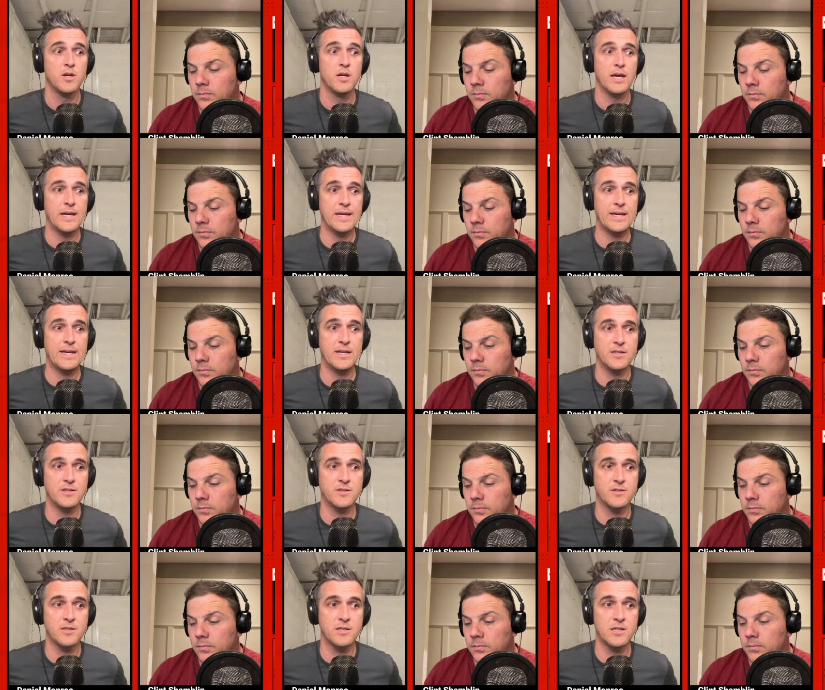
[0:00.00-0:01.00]

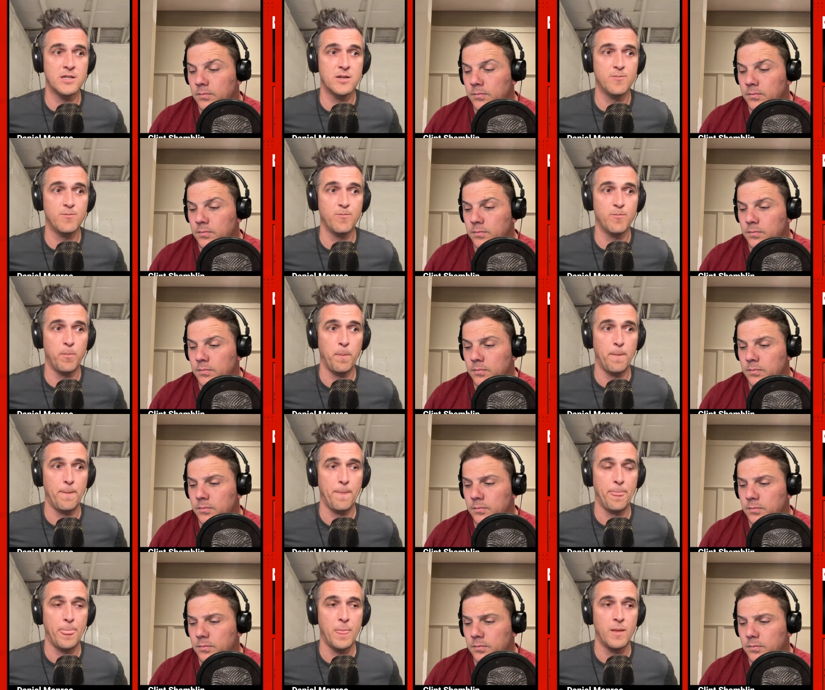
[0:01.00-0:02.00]
Speaker 1: and um,
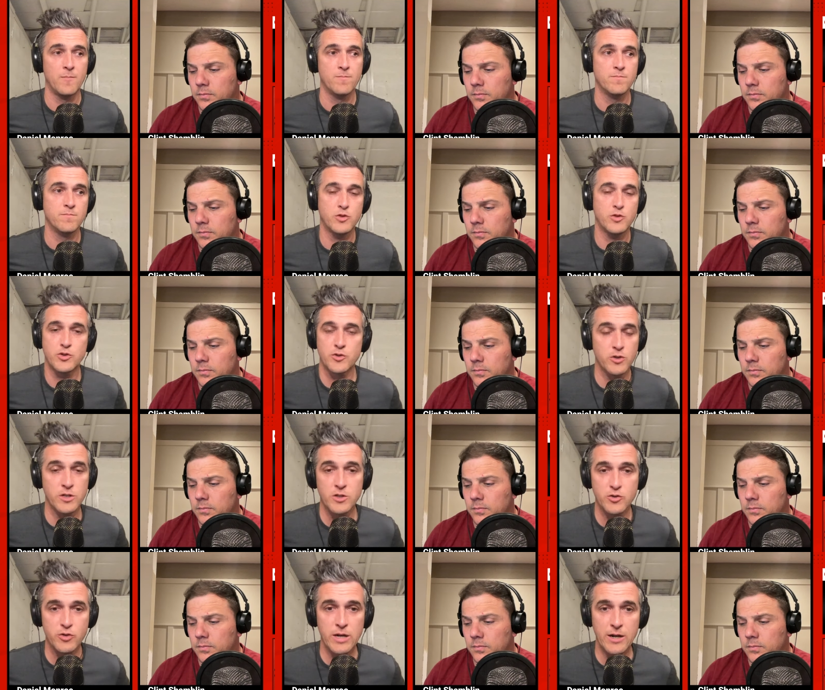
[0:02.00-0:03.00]
just look at
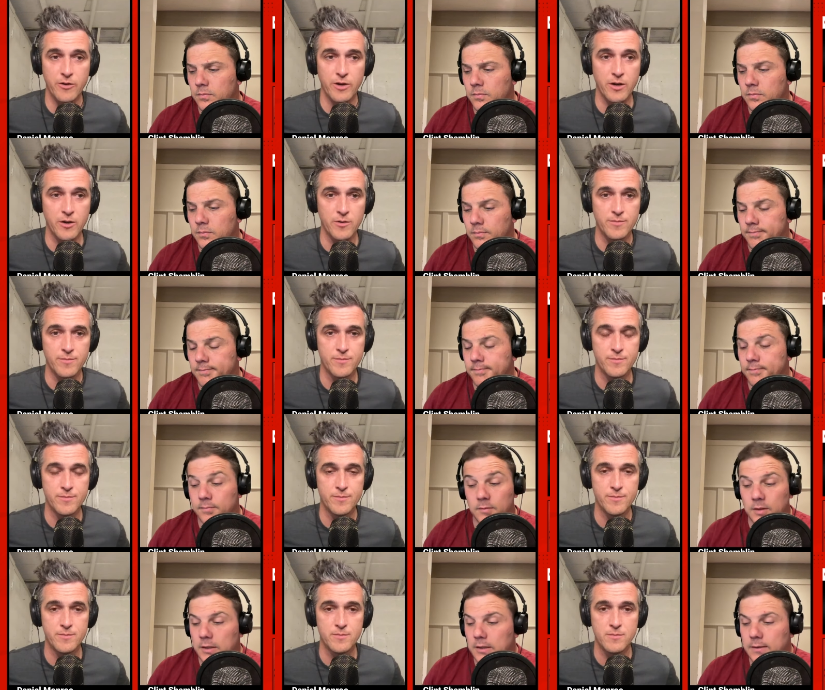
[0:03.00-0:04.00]
the track record.
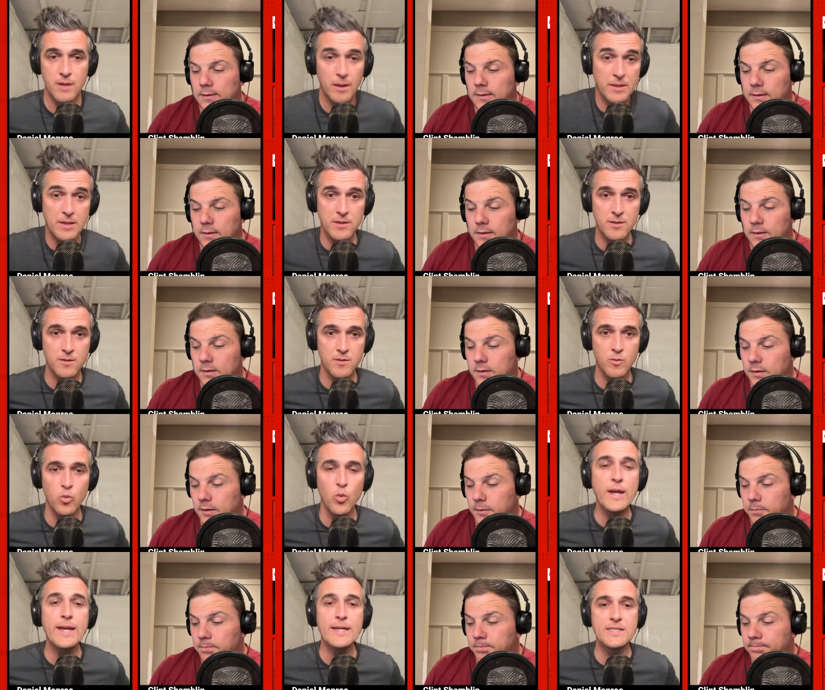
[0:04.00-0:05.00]
I mean,
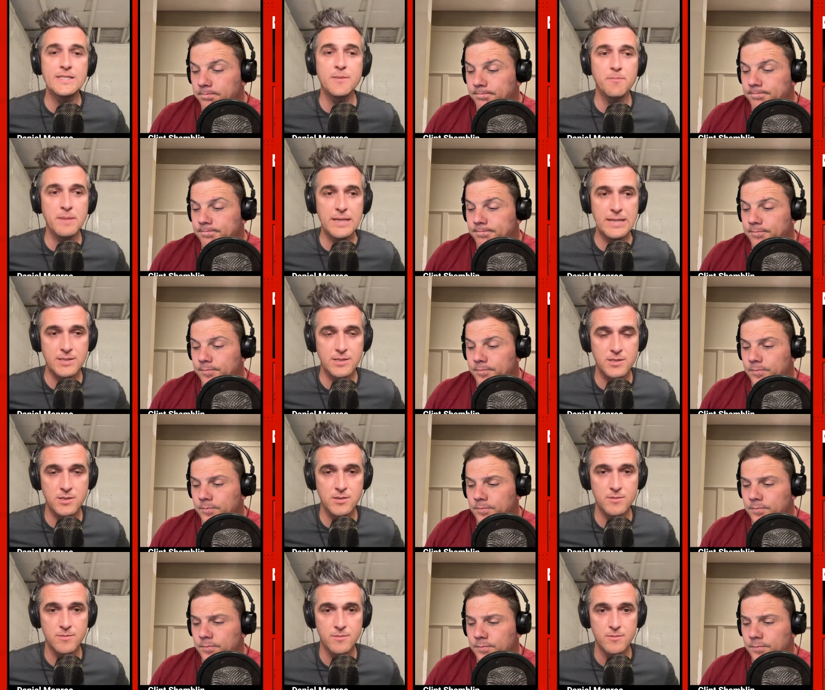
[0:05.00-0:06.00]
when has he missed?
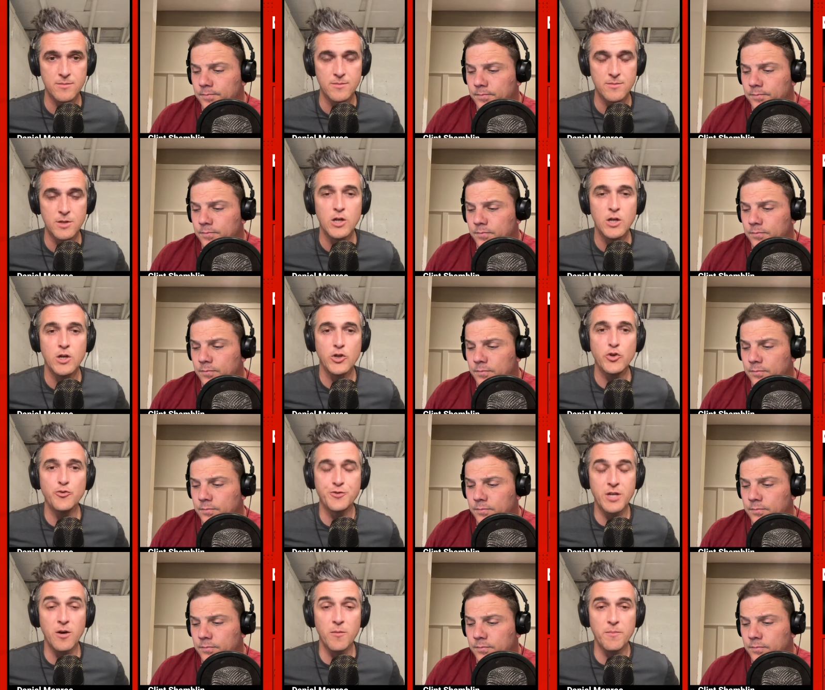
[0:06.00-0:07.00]
You
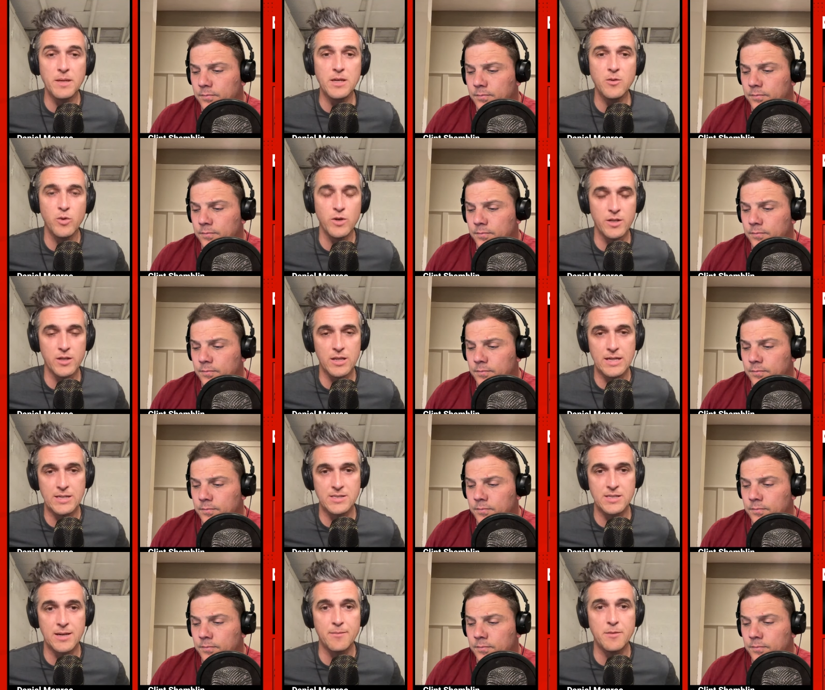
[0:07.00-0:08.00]
tell me when the
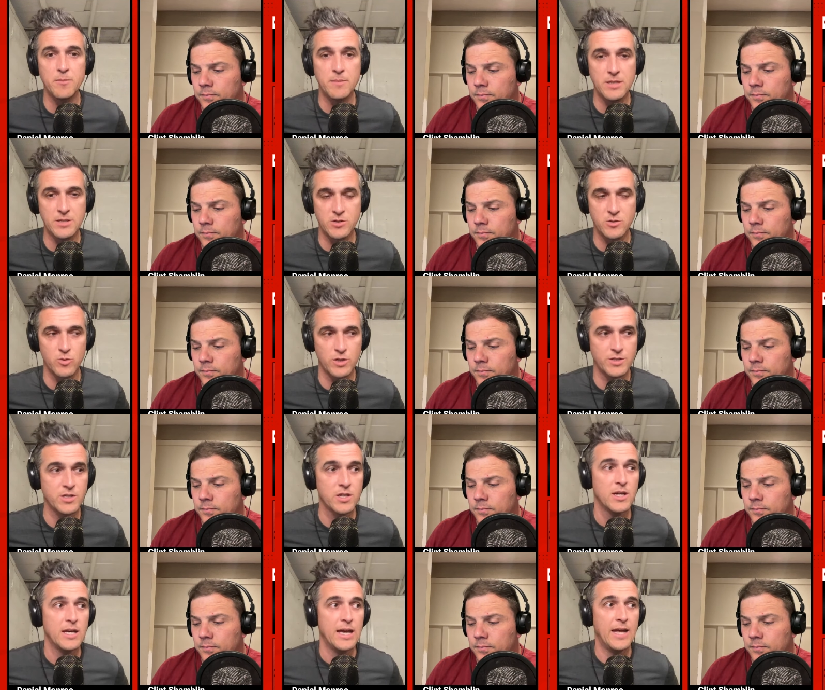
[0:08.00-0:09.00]
last time he missed was.
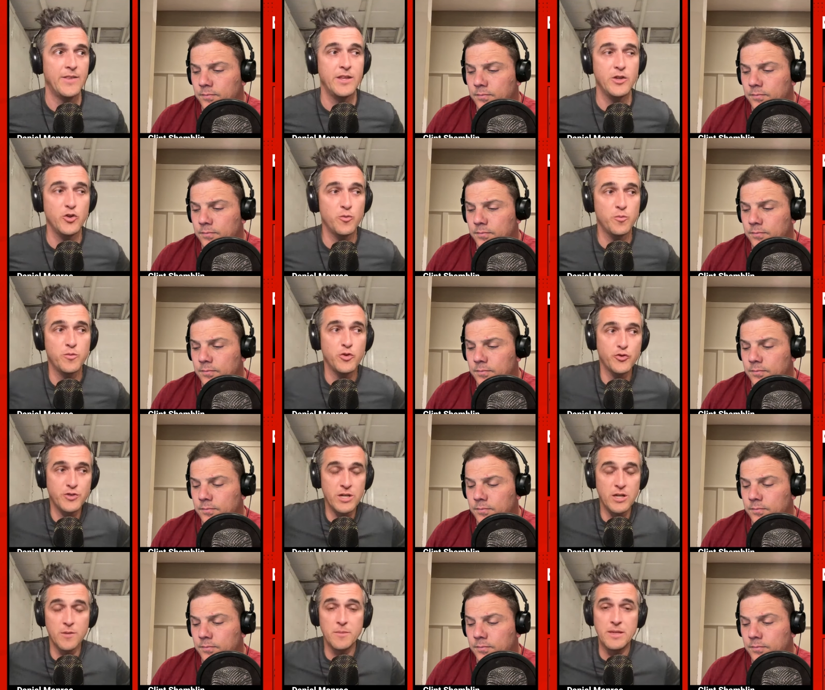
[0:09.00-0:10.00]
And then you, you're
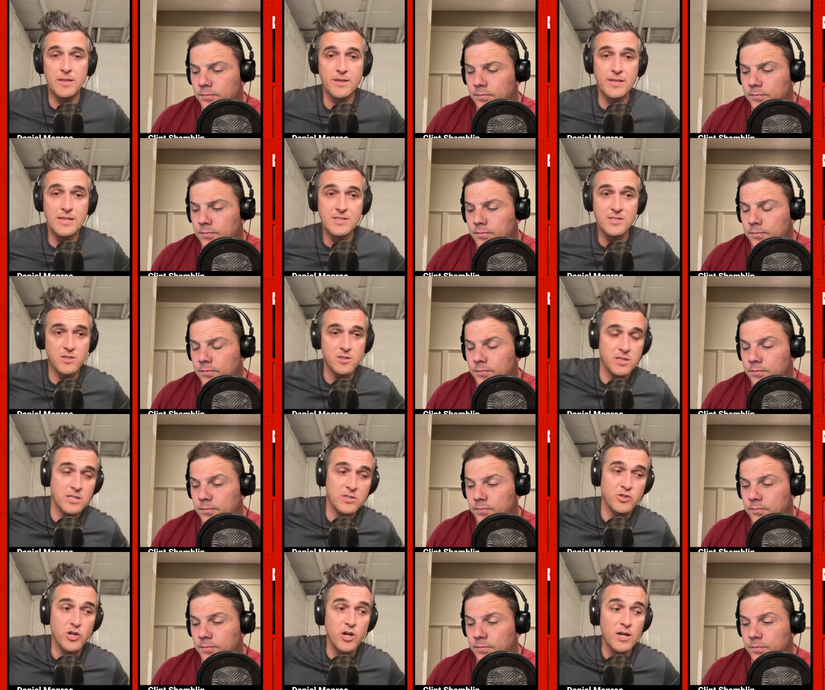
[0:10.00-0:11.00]
telling me that these
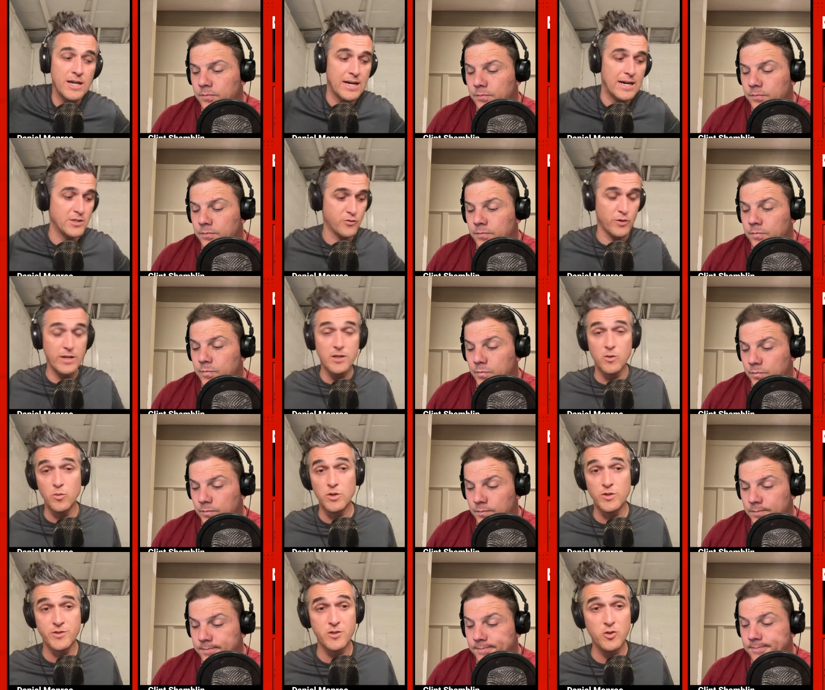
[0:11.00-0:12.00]
these young guys, Raylan
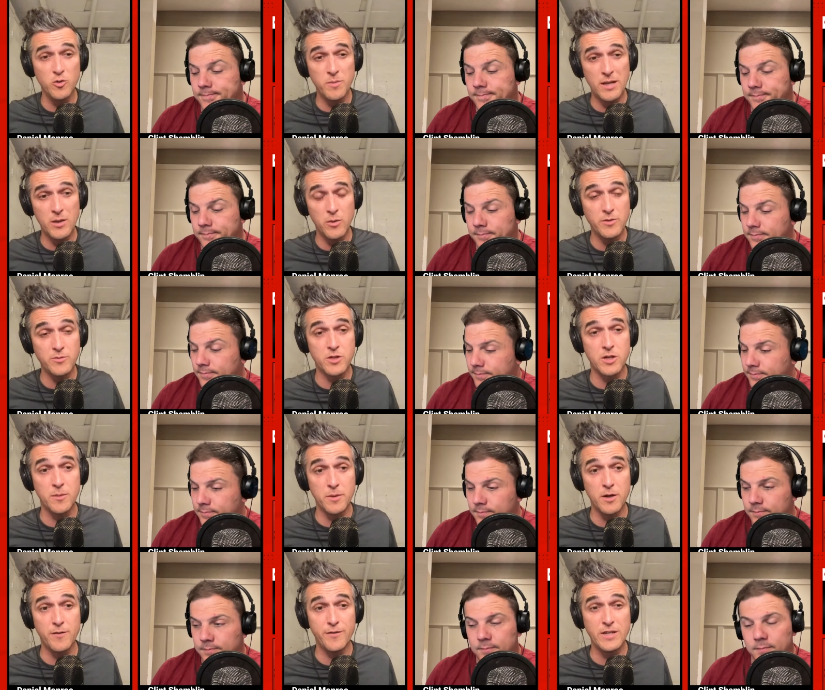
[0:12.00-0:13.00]
Wilson, who, by the way, was
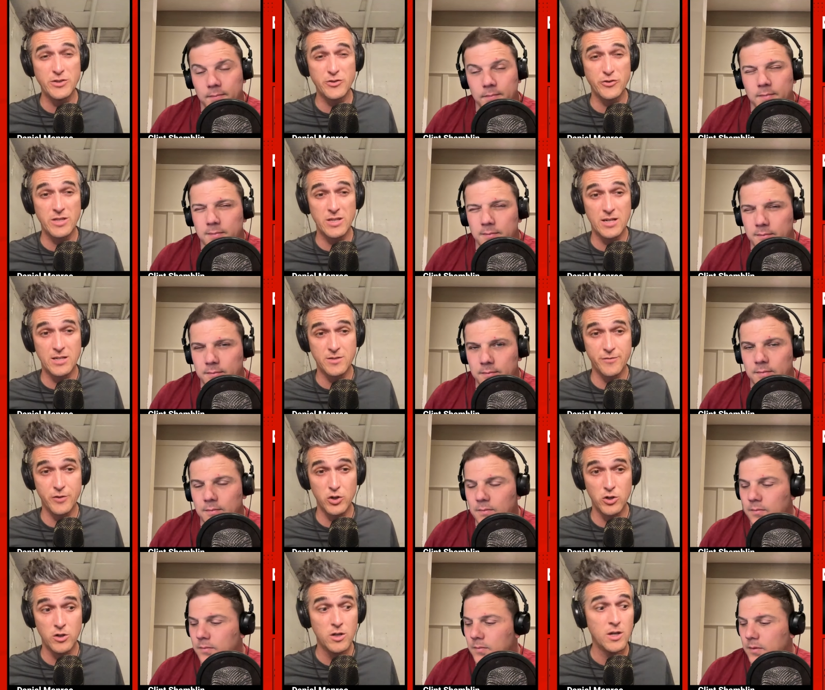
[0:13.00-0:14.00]
coming off injury last
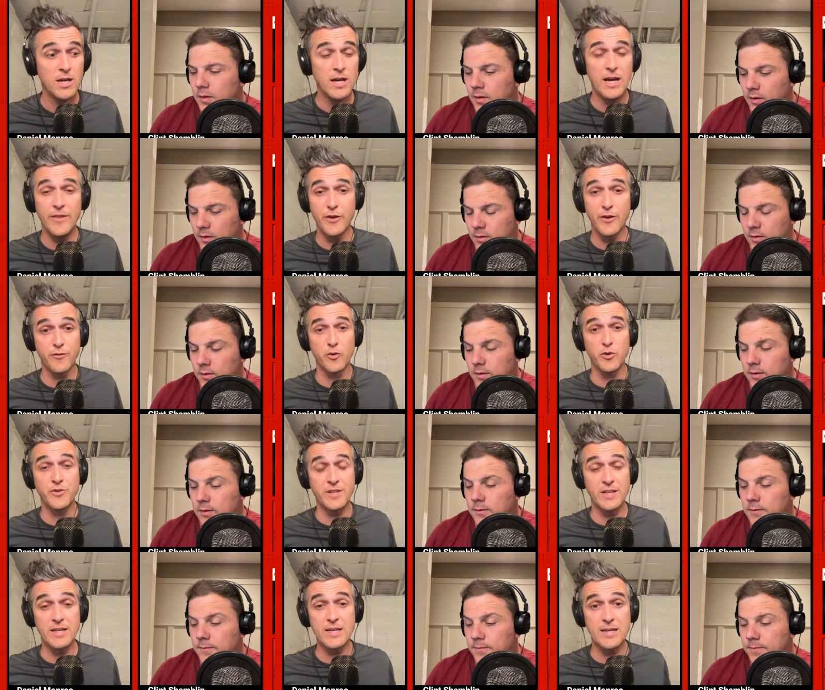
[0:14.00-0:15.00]
fall and therefore wow.
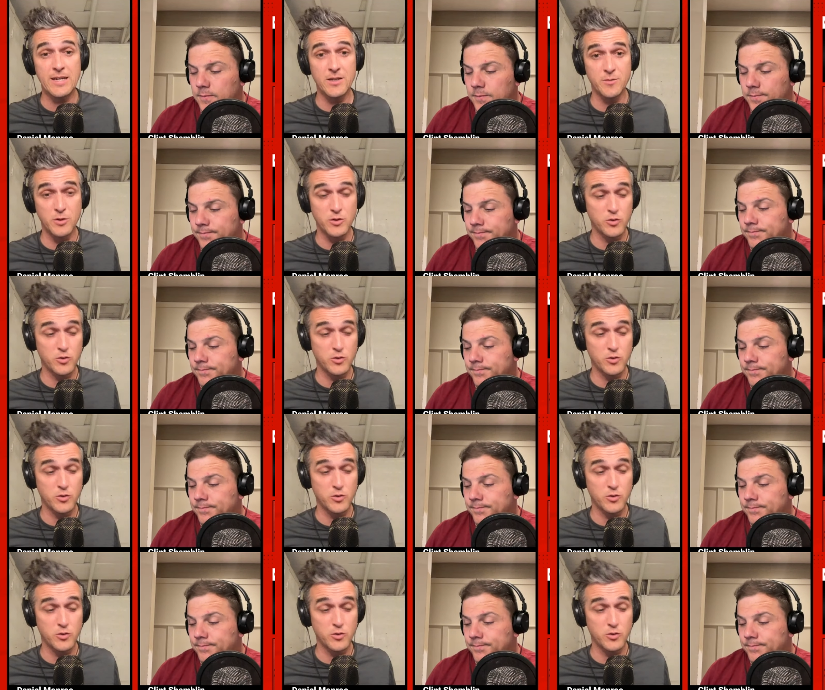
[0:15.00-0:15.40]
didn't get as much